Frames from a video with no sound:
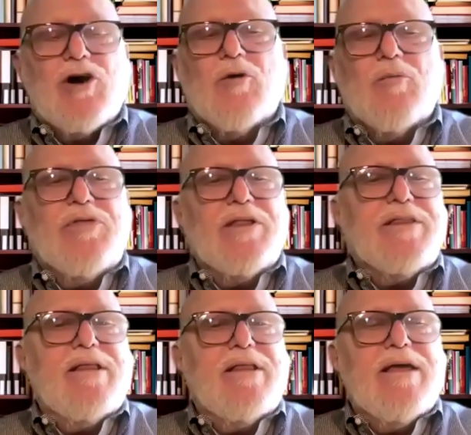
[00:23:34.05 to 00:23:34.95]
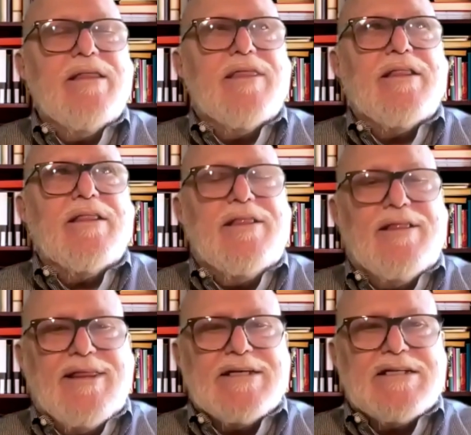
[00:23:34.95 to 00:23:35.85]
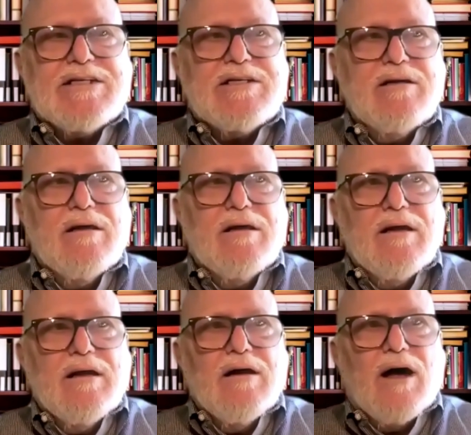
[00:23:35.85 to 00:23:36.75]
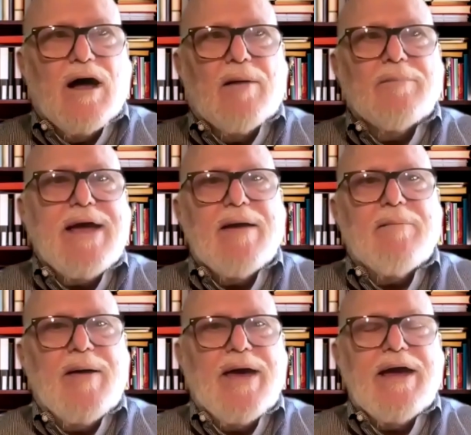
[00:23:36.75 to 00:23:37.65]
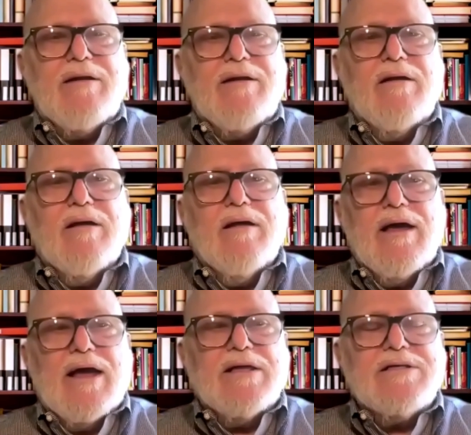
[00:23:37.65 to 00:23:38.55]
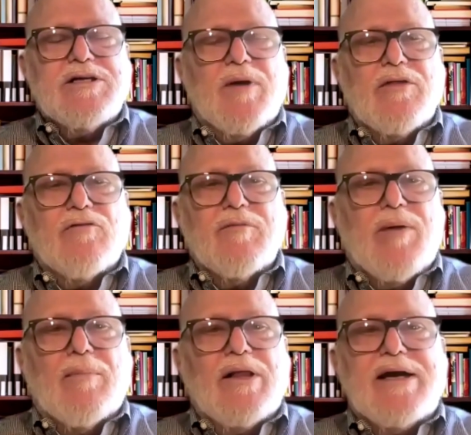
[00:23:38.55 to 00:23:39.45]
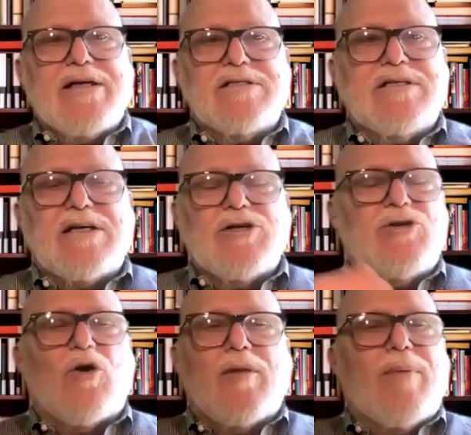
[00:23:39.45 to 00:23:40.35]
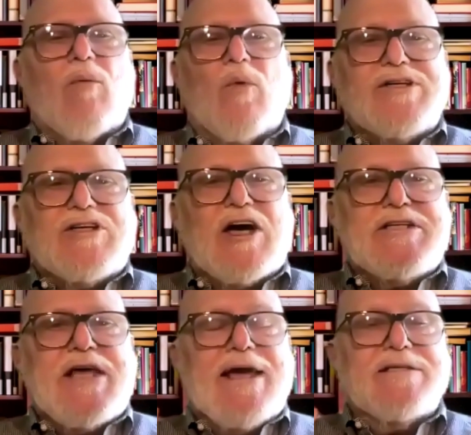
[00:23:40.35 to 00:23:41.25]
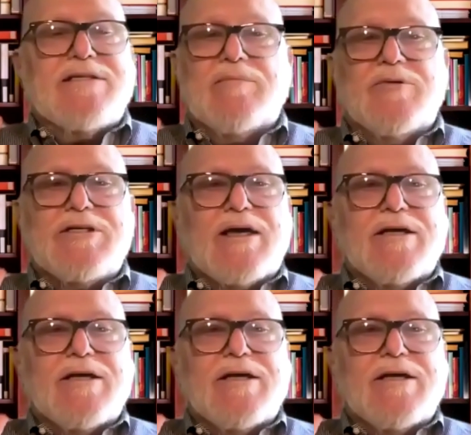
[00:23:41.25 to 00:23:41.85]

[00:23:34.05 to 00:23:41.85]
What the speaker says: hope that this campaign, at least among the Republicans, doesn't talk about what size hand someone has.